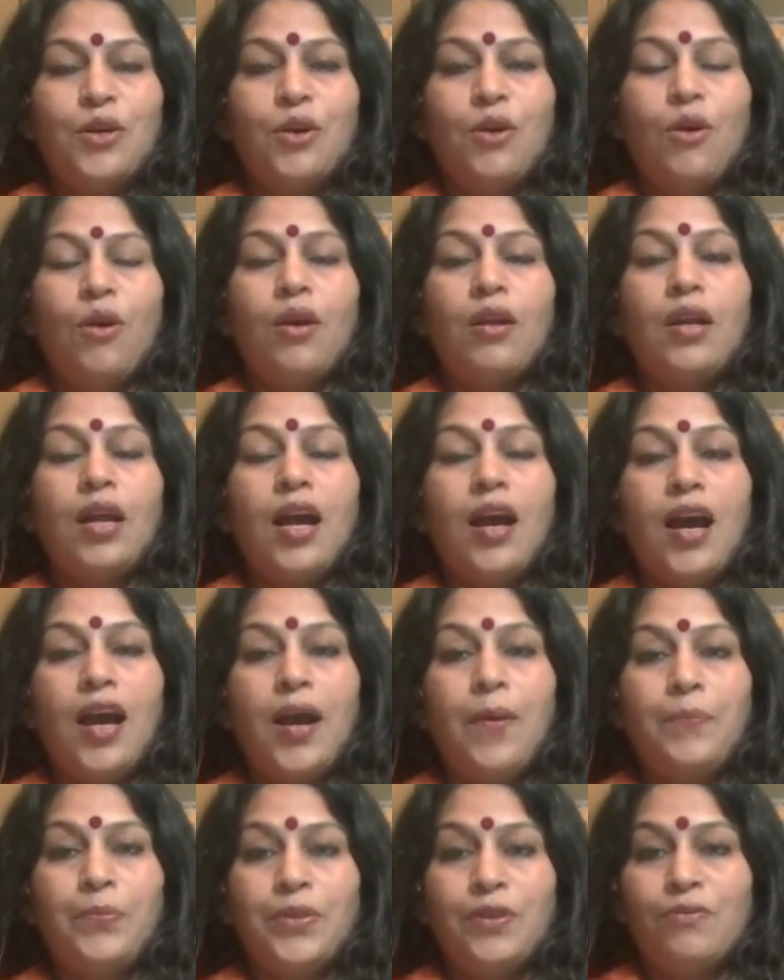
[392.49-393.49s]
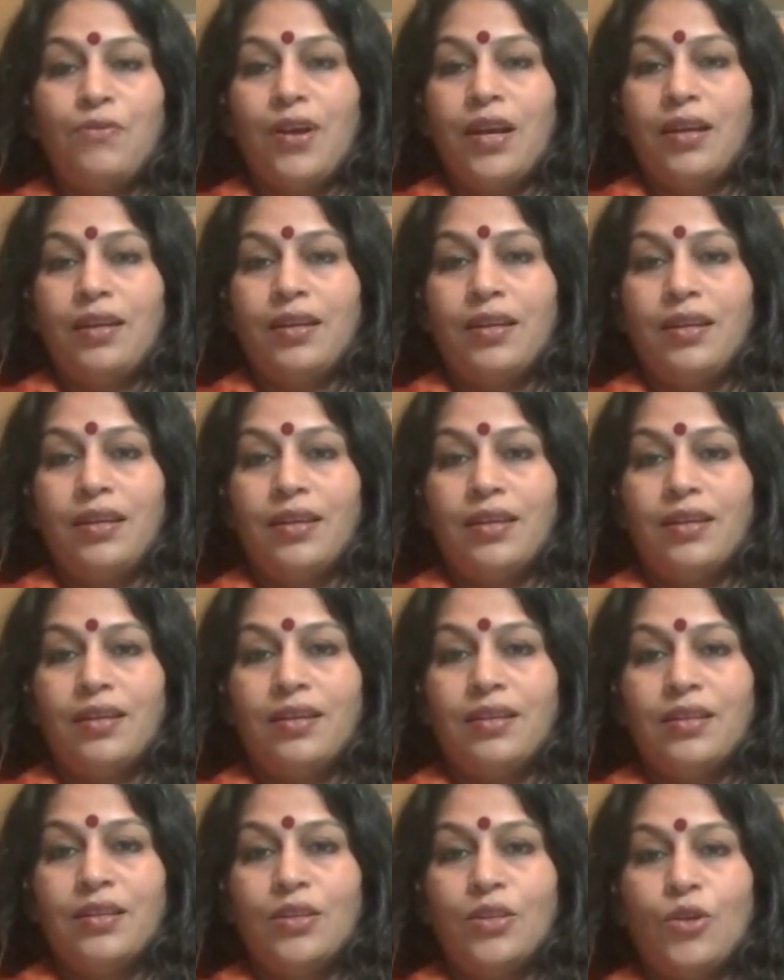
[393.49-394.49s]
or Aptavakya,
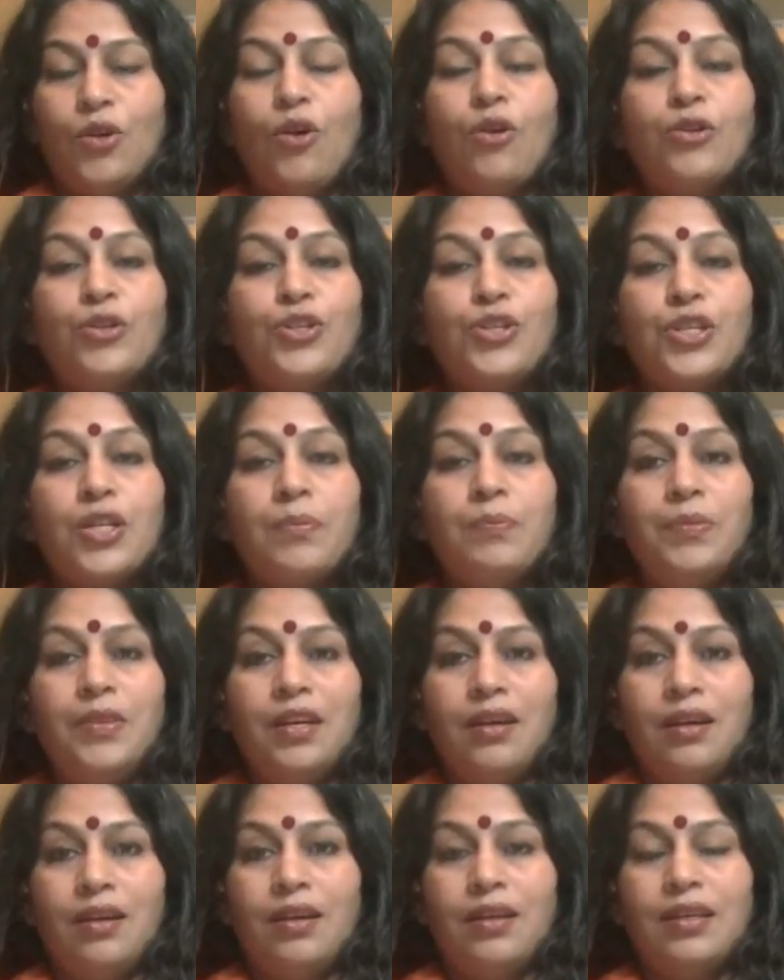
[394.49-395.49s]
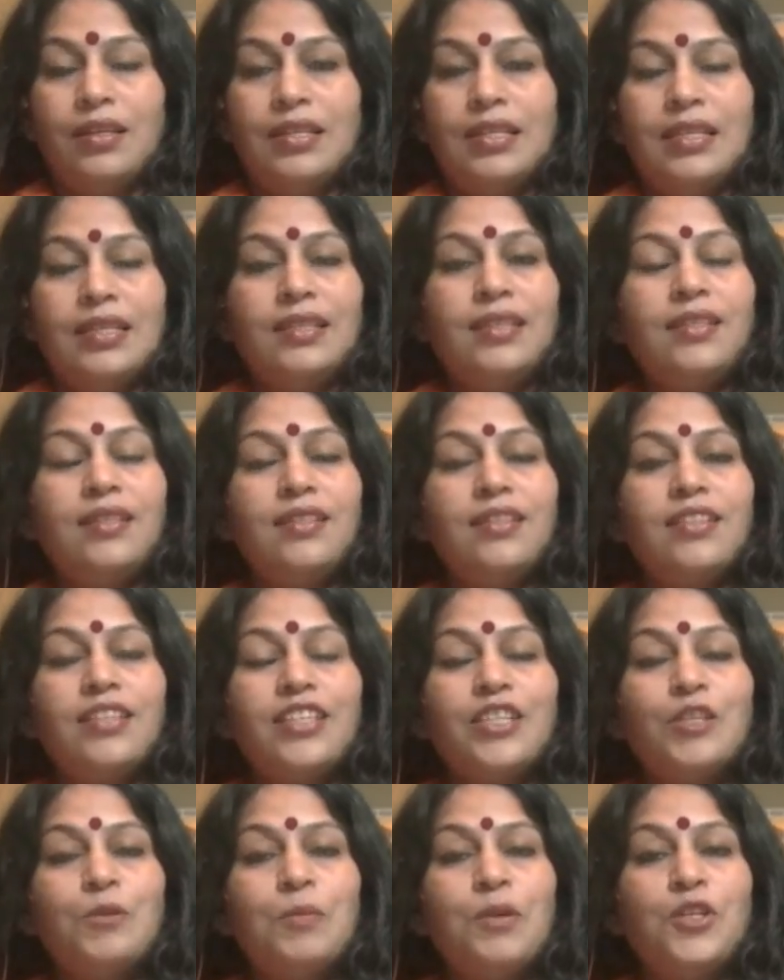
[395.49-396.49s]
or Shabdaha. This is a
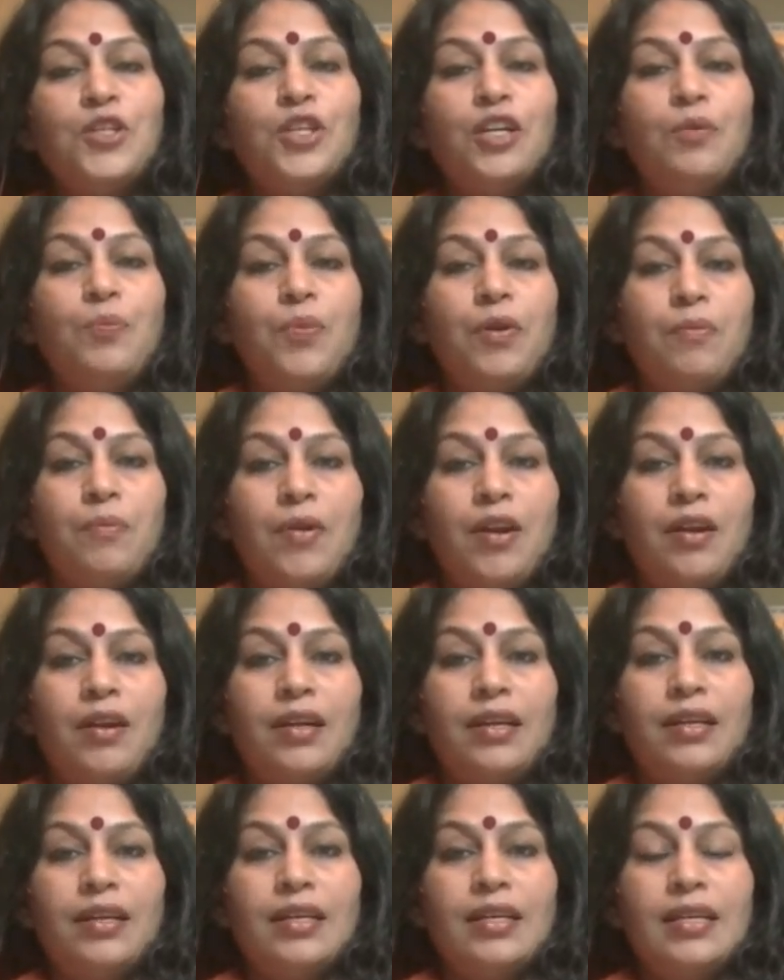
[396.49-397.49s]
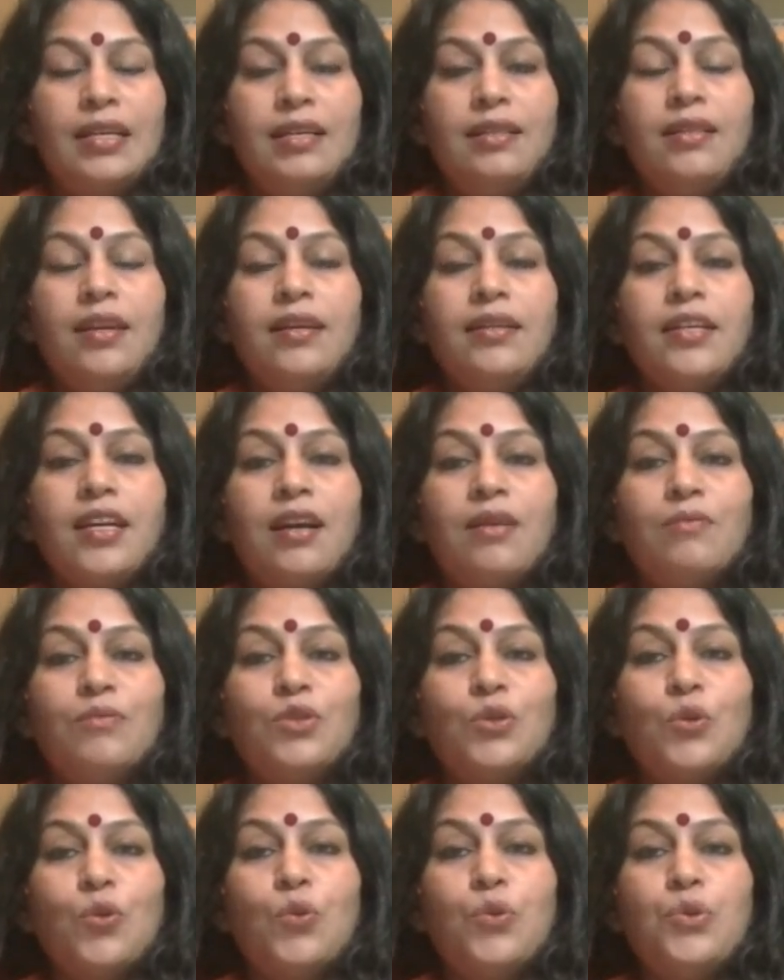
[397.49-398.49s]
special Praman that
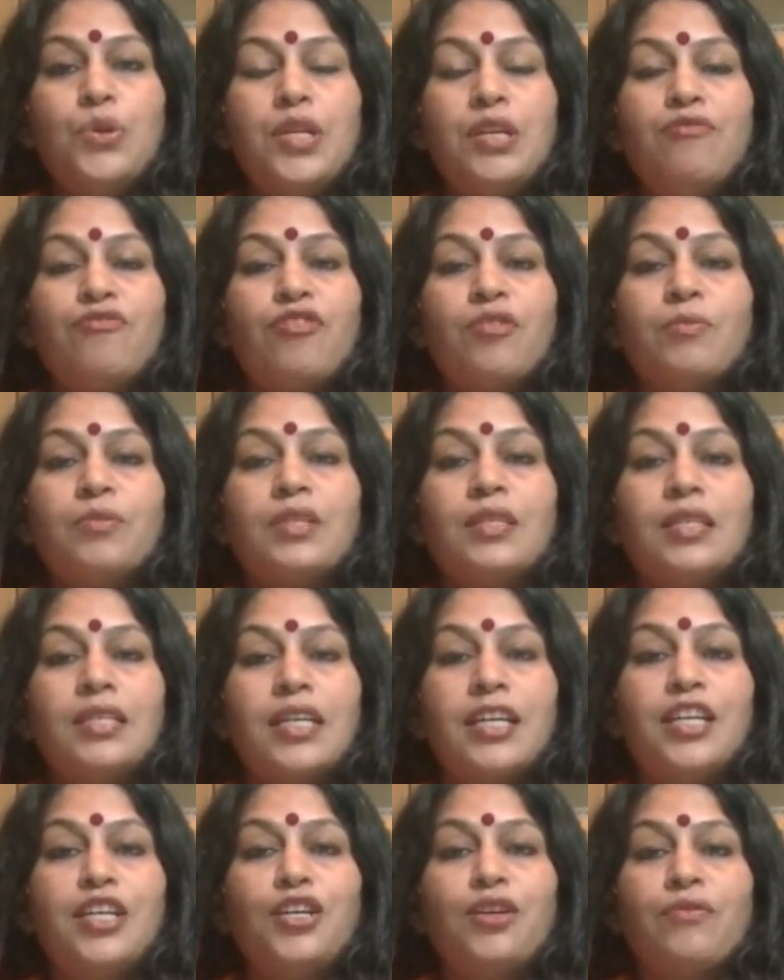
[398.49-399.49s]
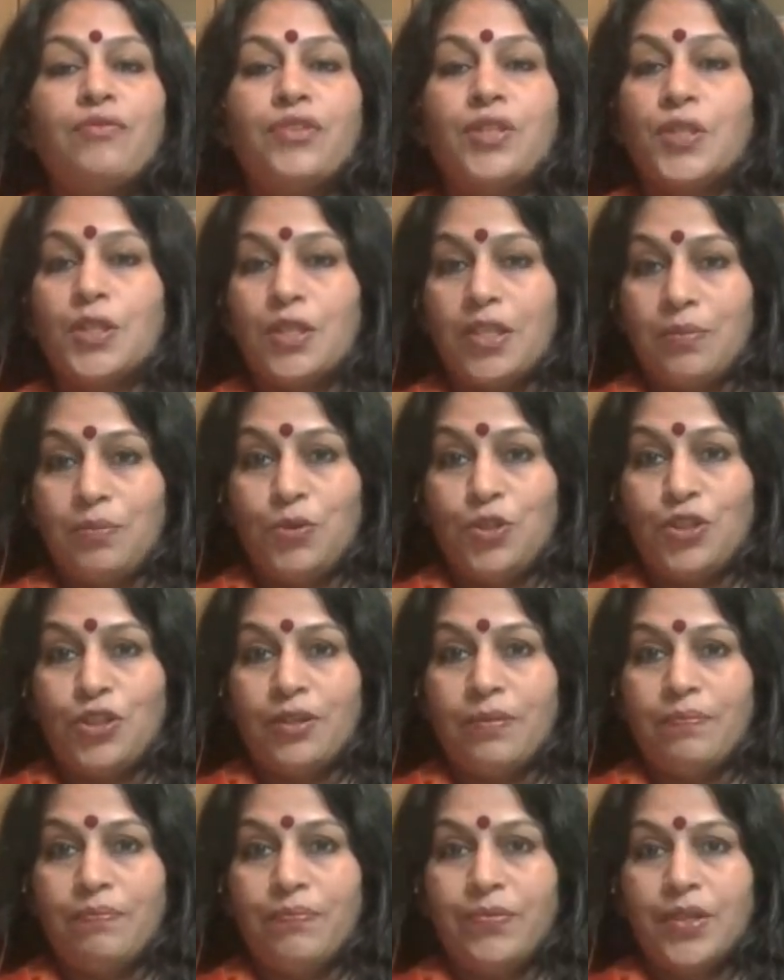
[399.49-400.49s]
comes only from study of the scripture.
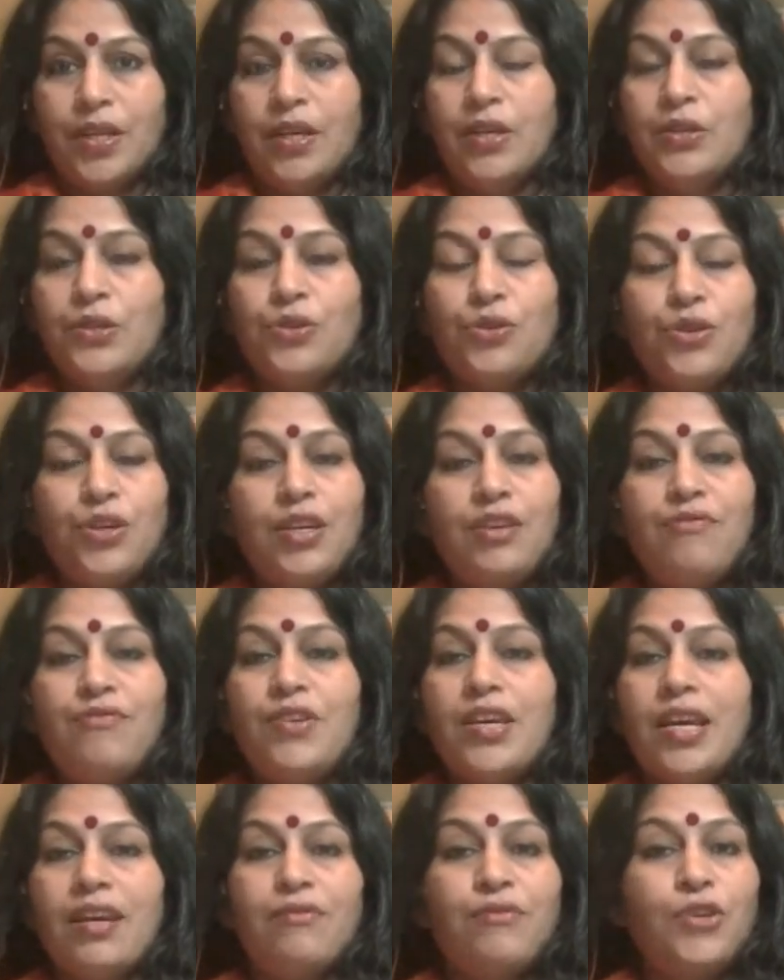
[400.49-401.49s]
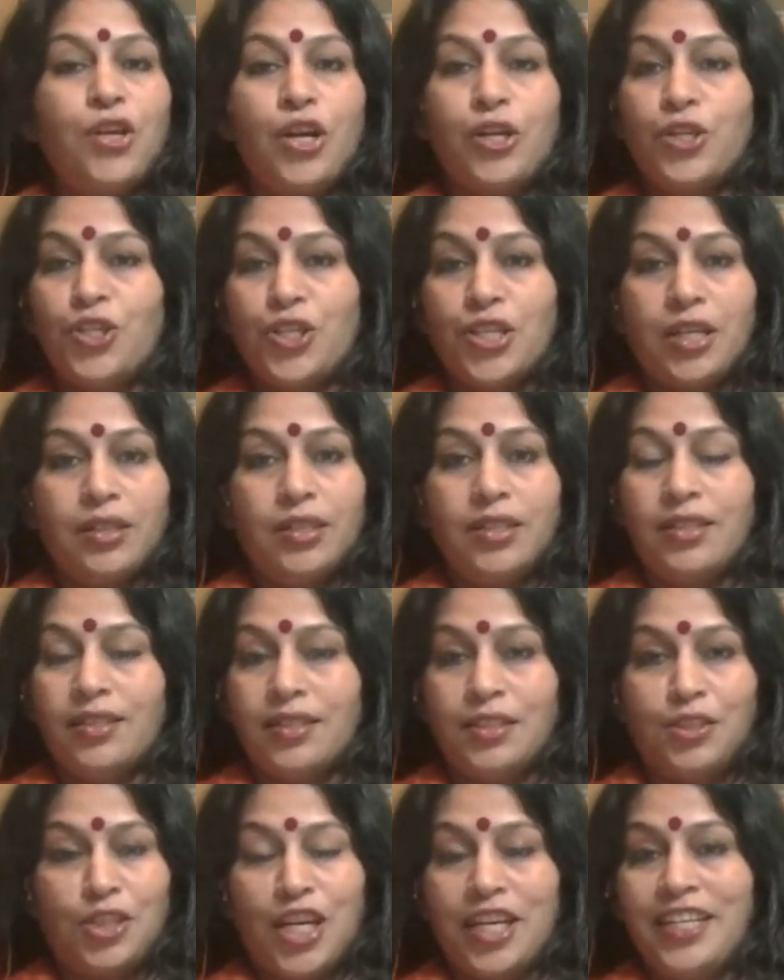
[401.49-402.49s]
So if we have not
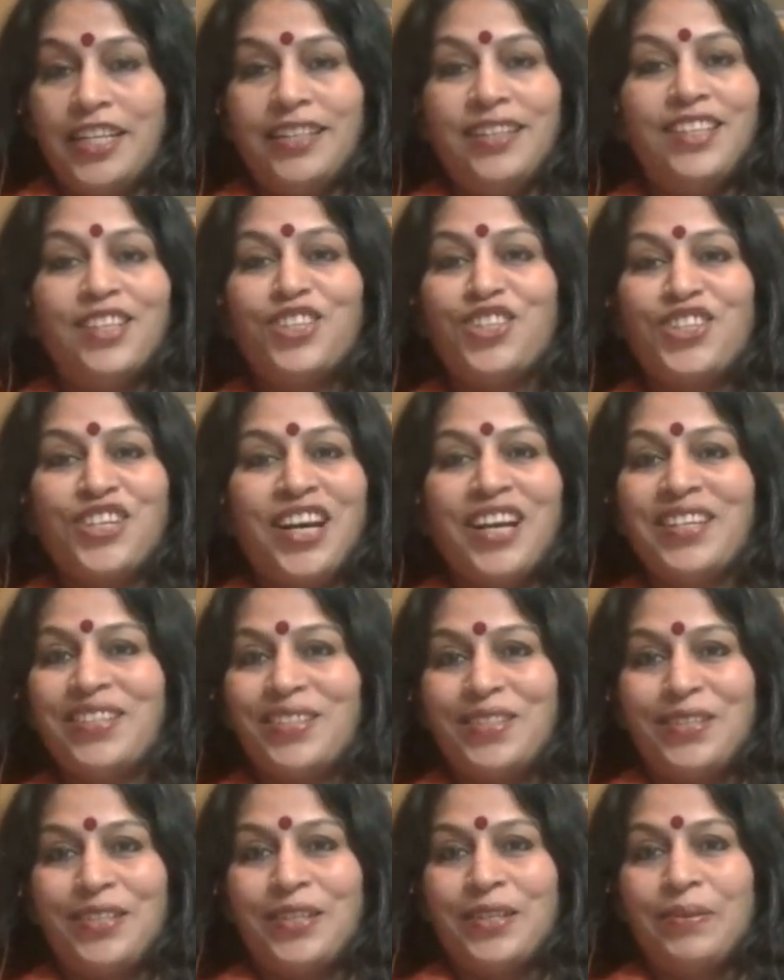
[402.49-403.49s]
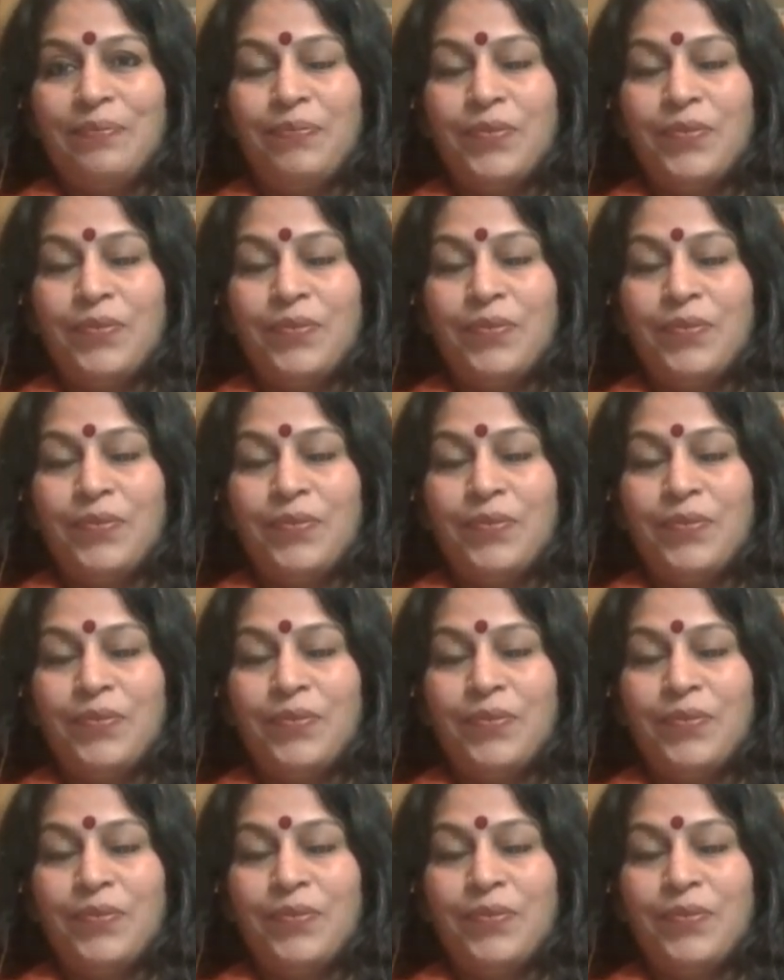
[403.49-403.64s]
studied the Shastra,